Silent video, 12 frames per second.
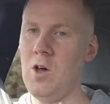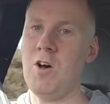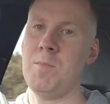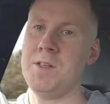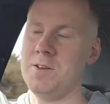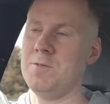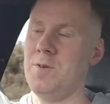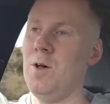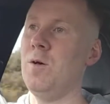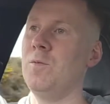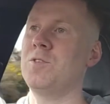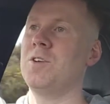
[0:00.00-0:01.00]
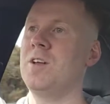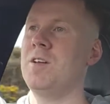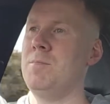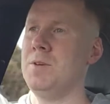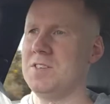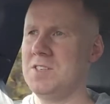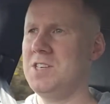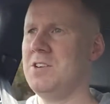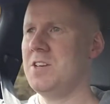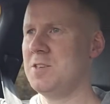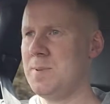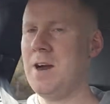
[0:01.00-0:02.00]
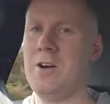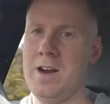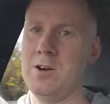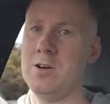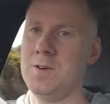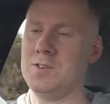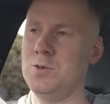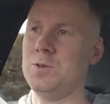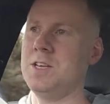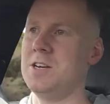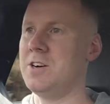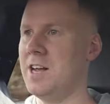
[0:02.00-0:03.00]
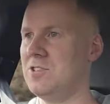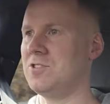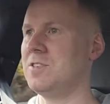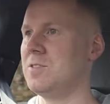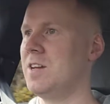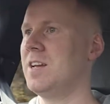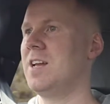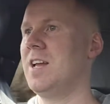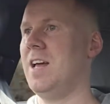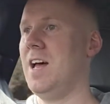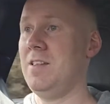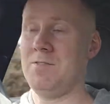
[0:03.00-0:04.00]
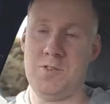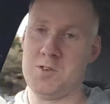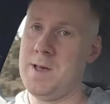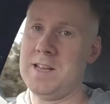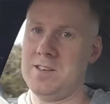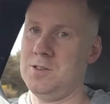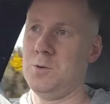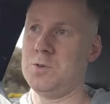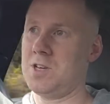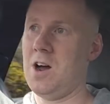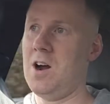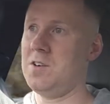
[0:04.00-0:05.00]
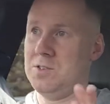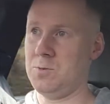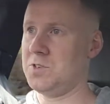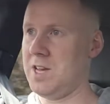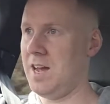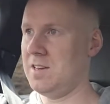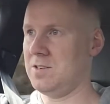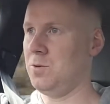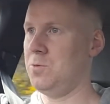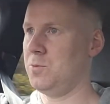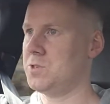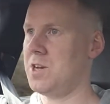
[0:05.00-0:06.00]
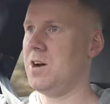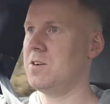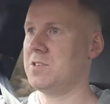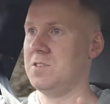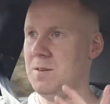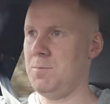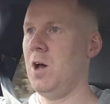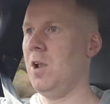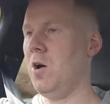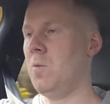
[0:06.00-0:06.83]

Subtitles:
of money involved, but serious power out of a 2-litre engine. And respect to those cars and those guys that own those cars, because they put a lot of